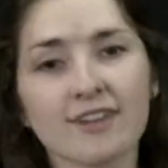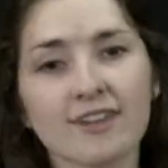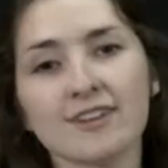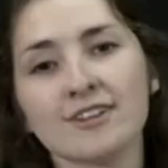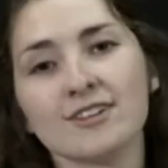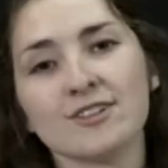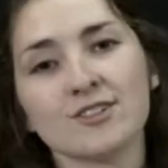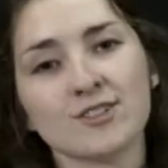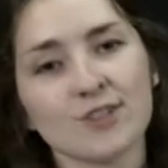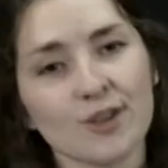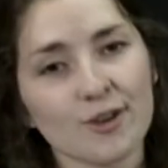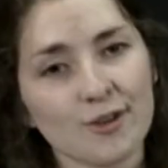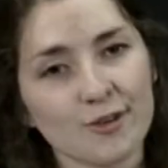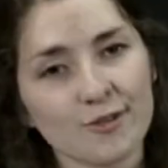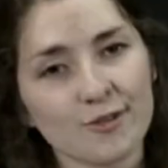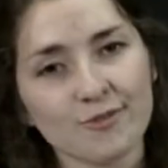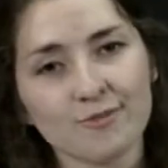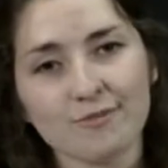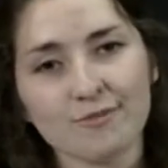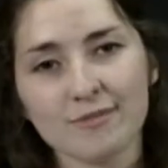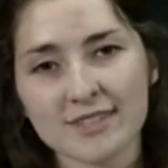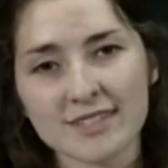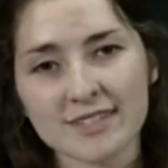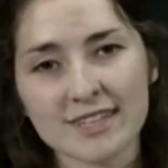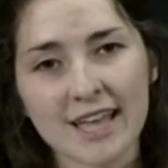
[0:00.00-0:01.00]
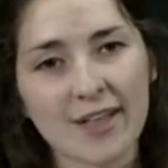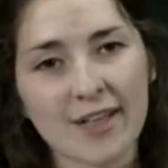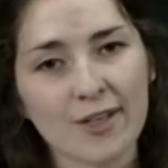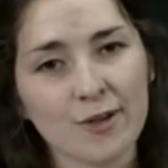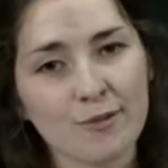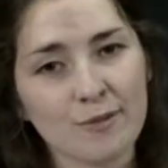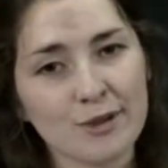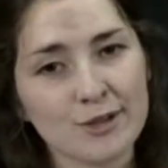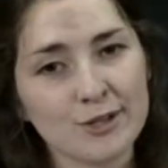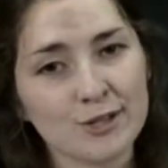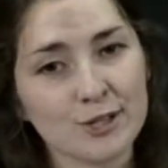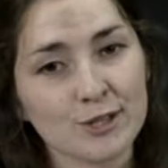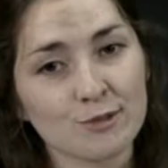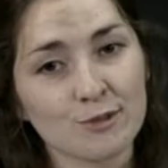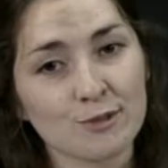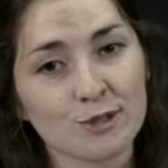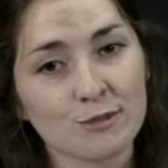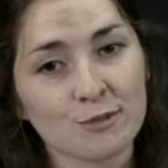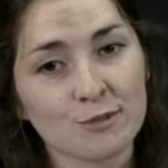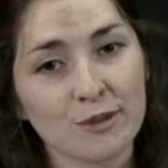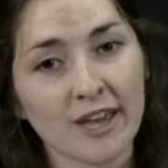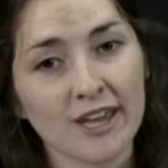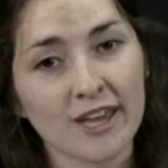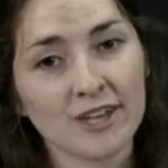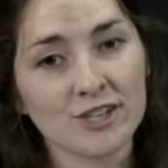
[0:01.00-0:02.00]
So scalar matrix
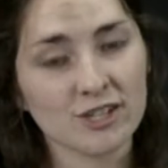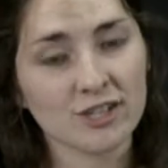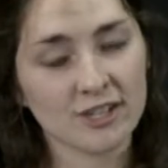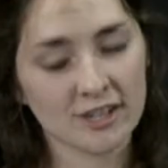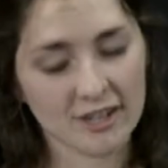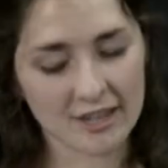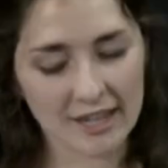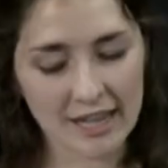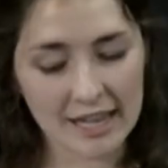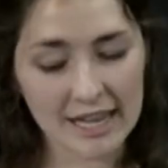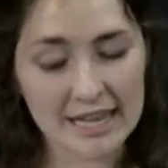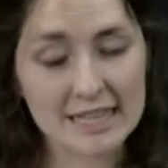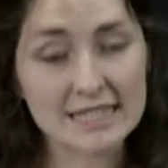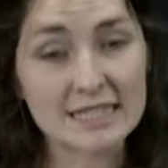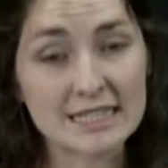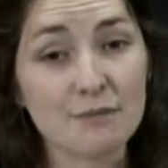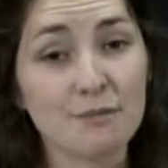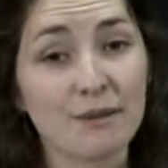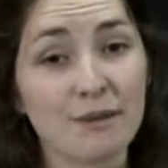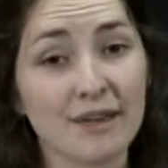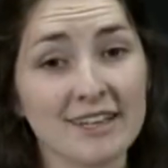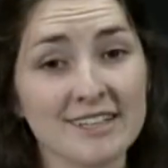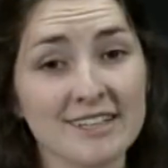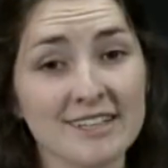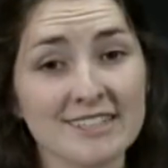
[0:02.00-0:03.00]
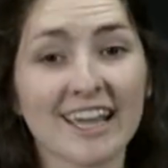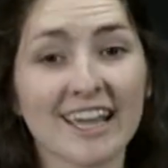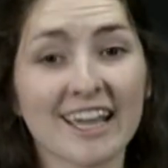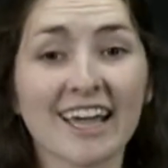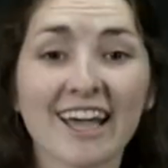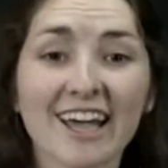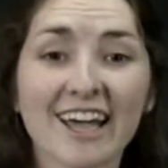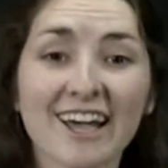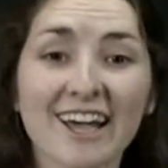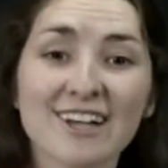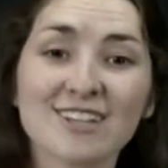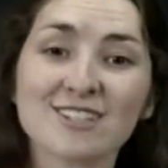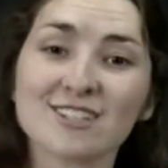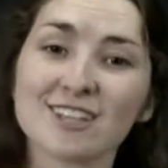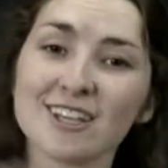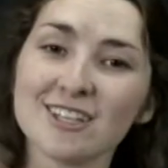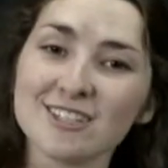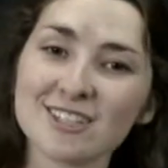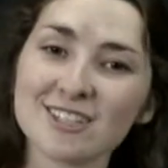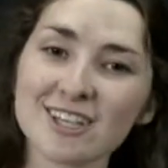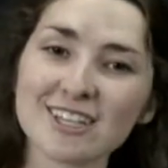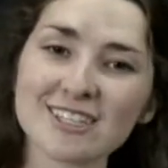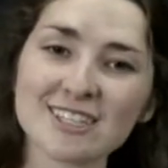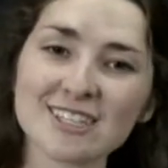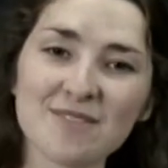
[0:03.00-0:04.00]
multiplication, easy peasy. So let's look
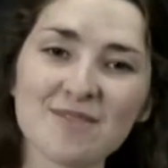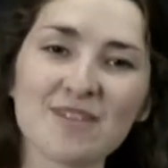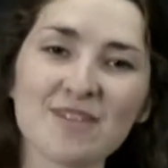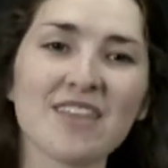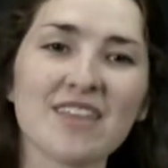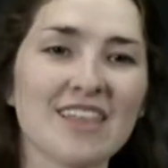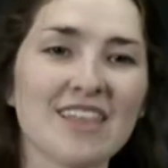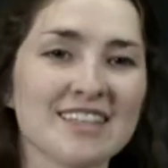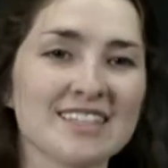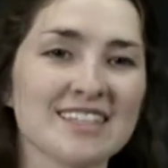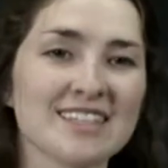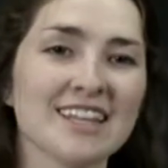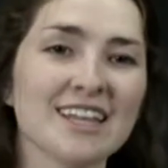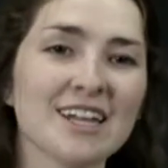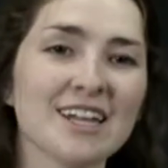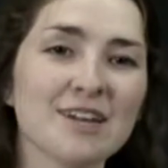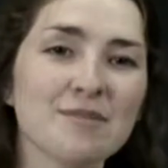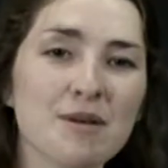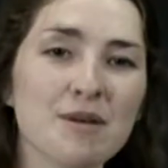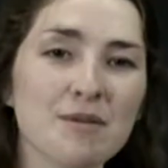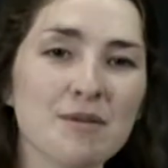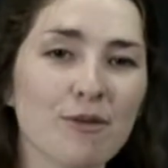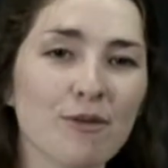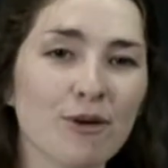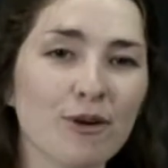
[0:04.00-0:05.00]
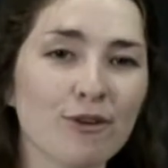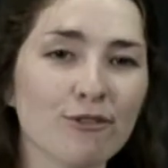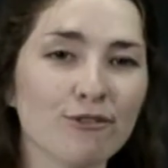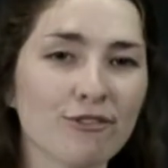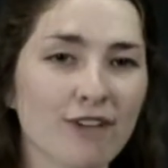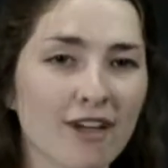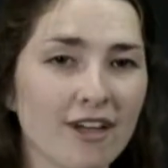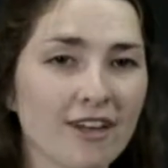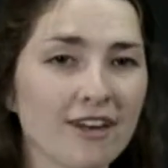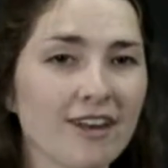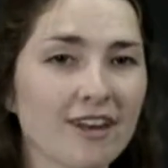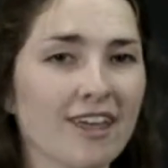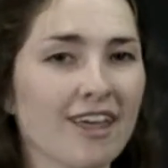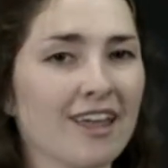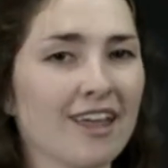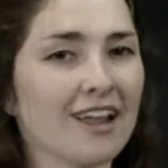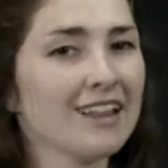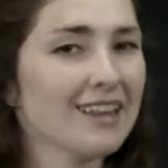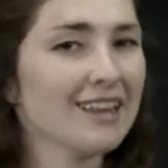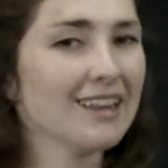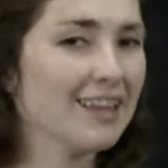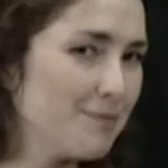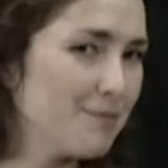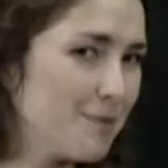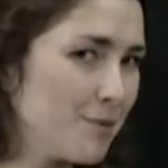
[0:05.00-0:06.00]
at something that's a little bit more fun, a
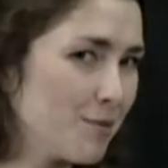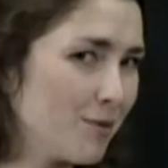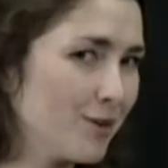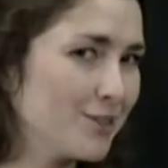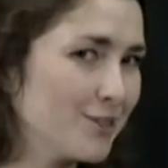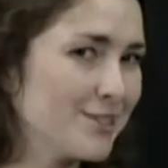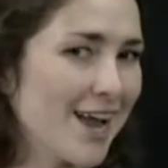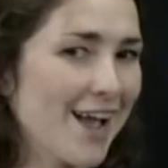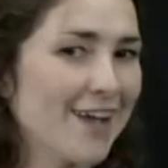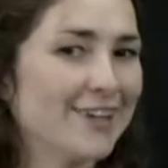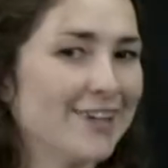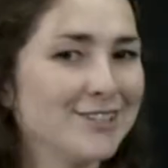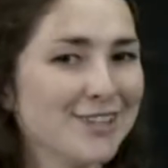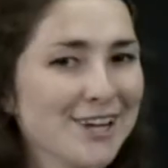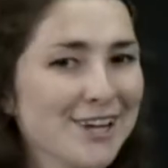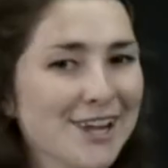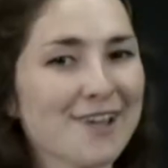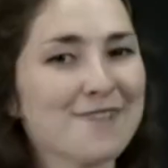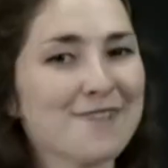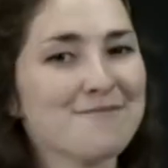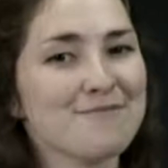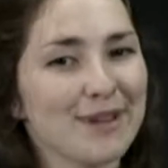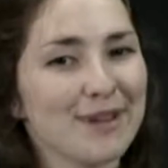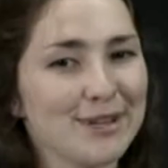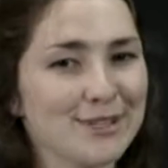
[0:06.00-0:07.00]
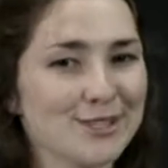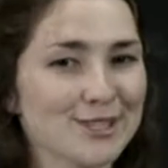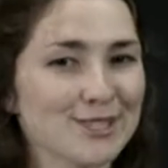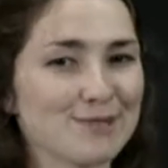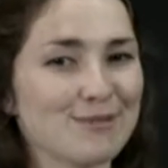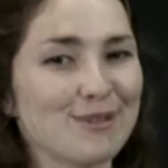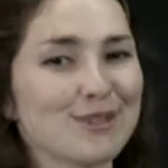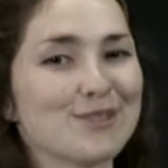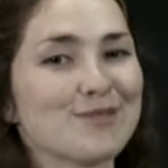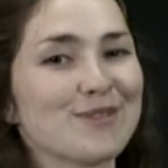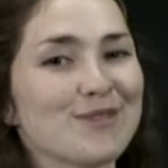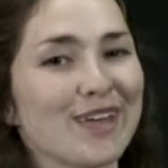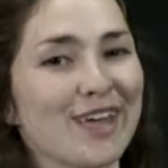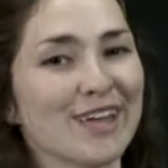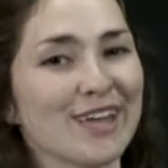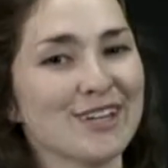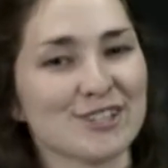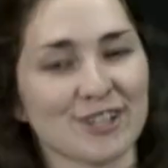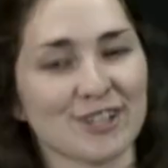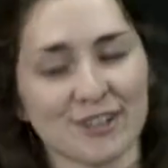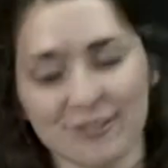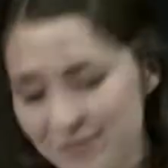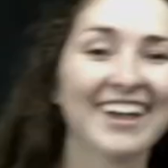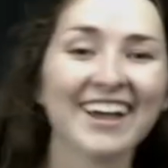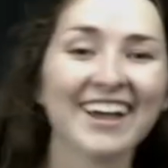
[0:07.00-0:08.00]
little bit more challenging, matrix multiplication.